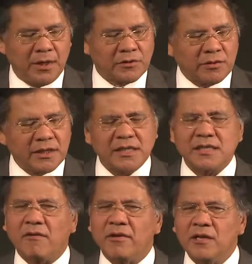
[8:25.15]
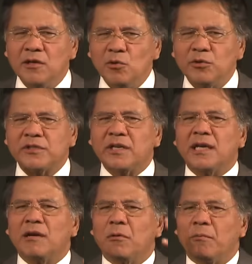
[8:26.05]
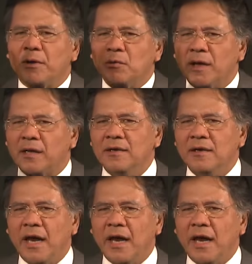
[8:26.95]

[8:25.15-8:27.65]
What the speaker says: So this is a huge thing that we were doing.